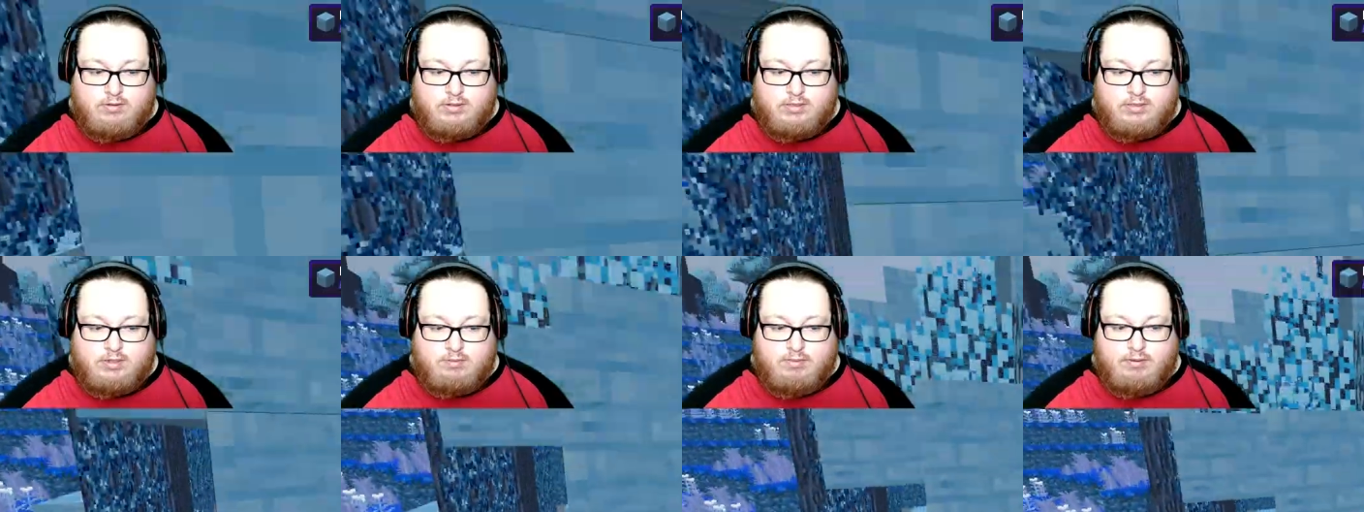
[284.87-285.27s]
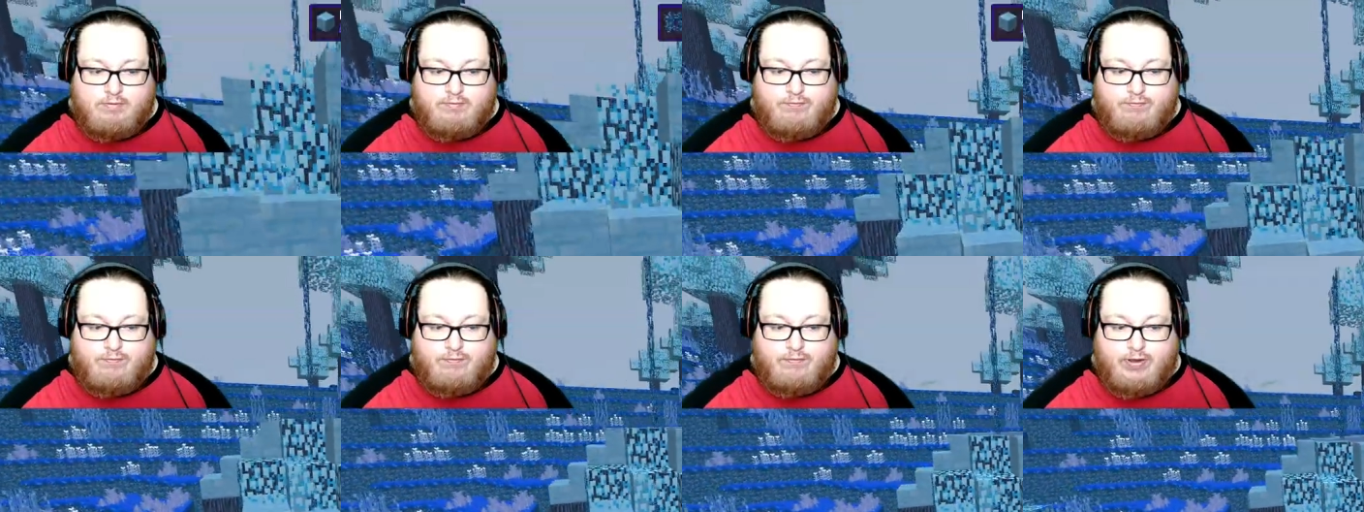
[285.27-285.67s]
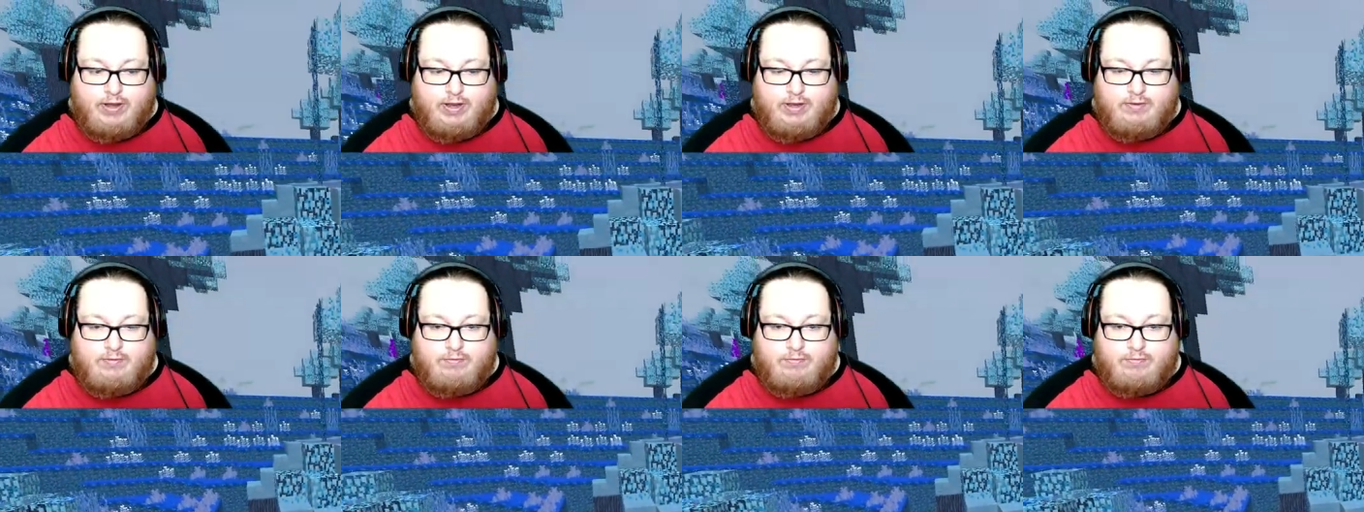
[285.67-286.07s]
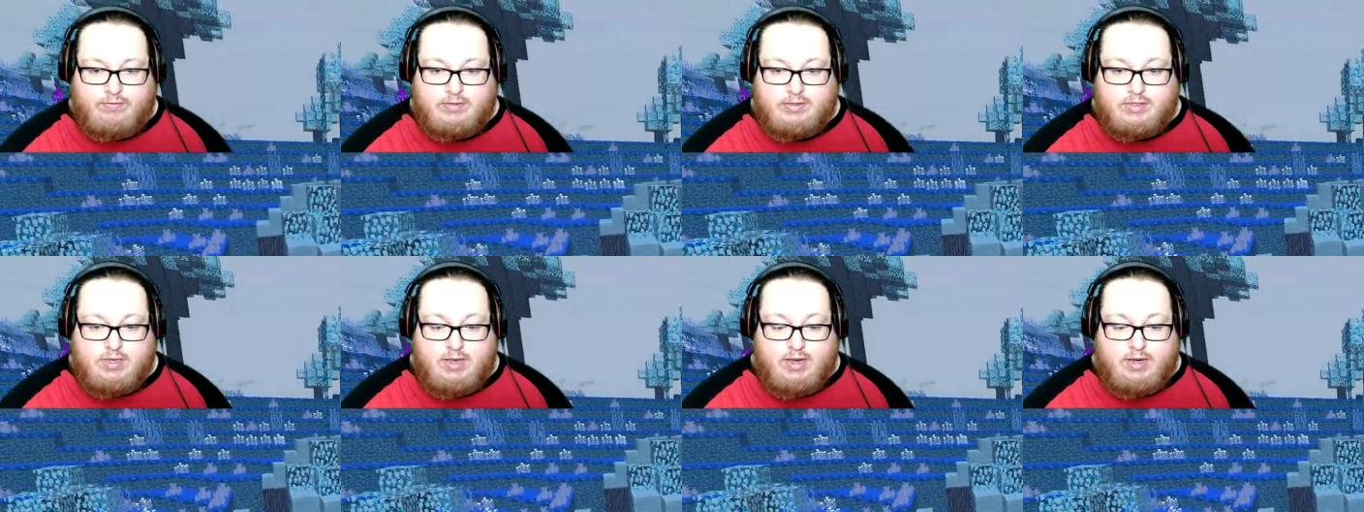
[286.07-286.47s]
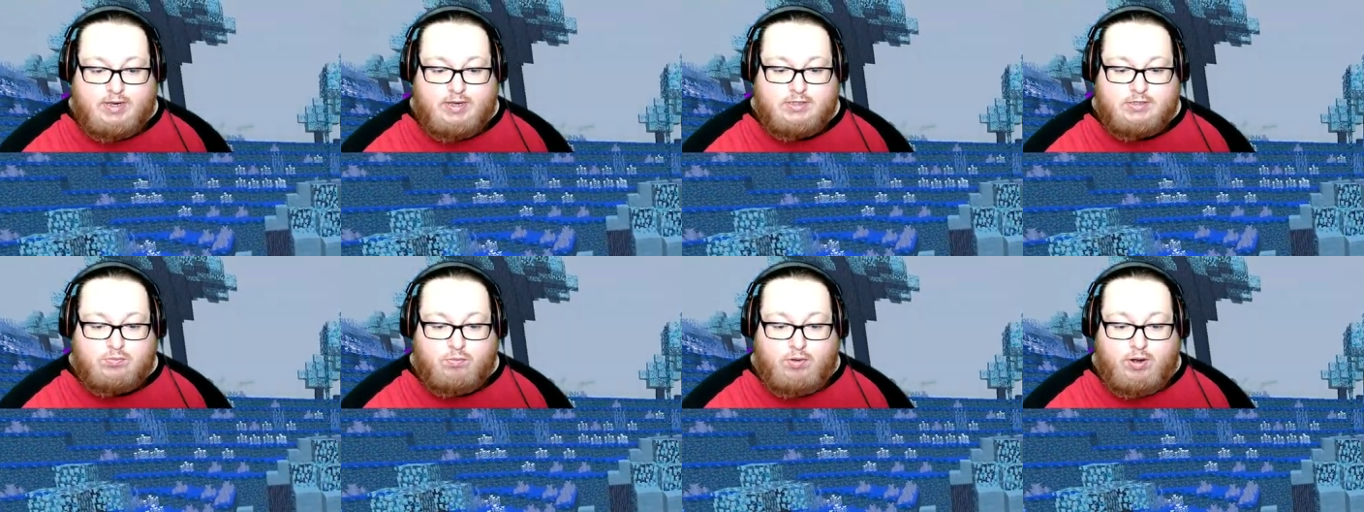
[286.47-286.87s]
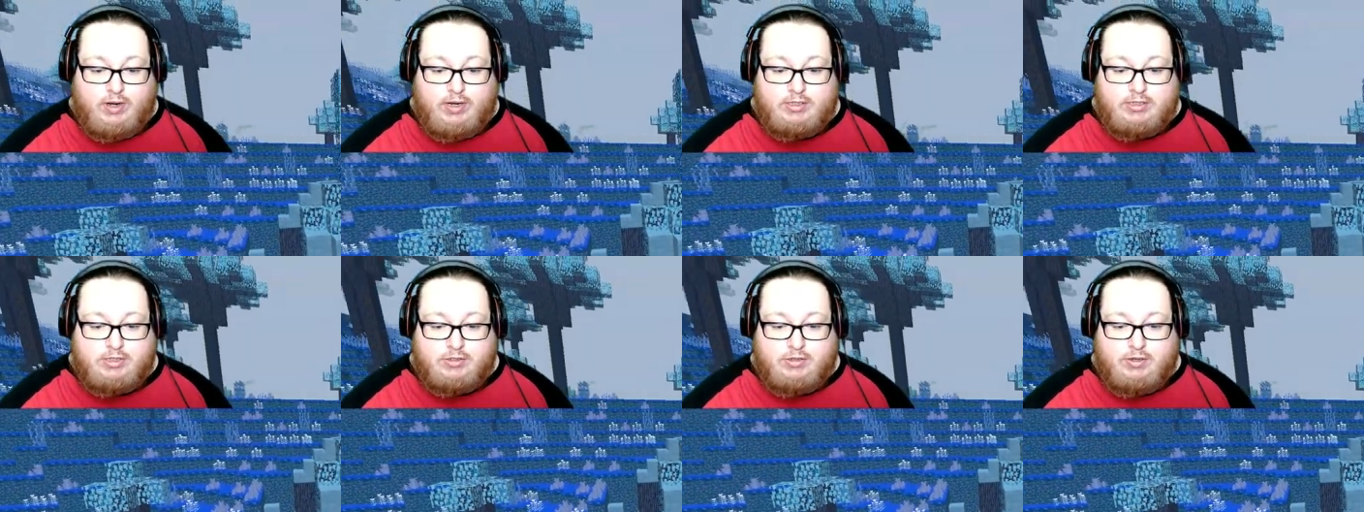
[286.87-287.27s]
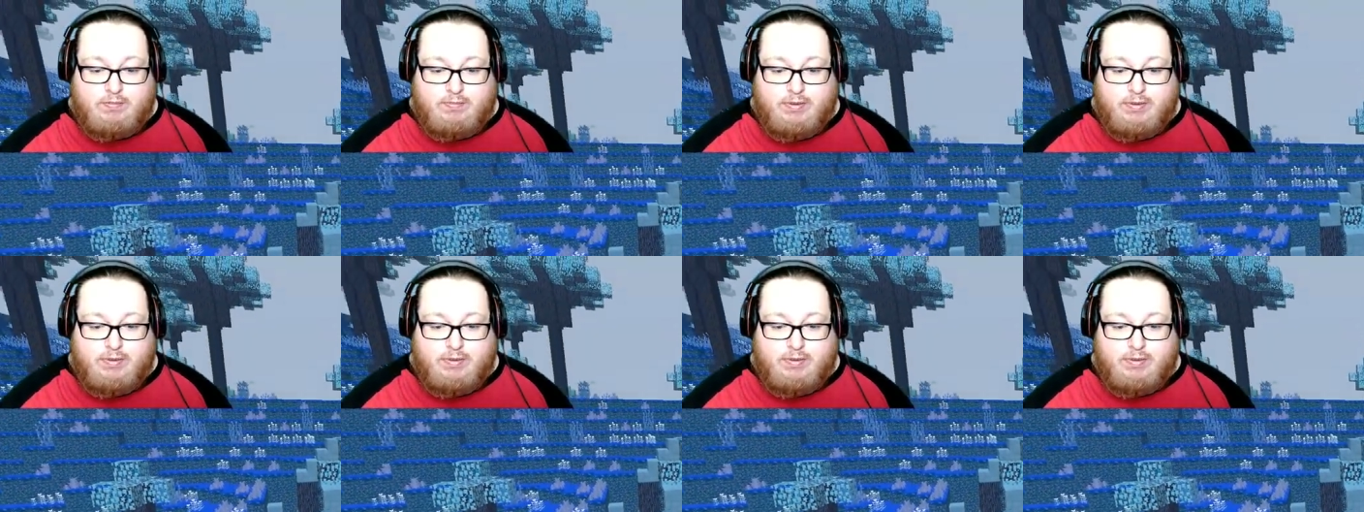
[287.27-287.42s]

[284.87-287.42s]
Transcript: Summon in five seconds? Why did you give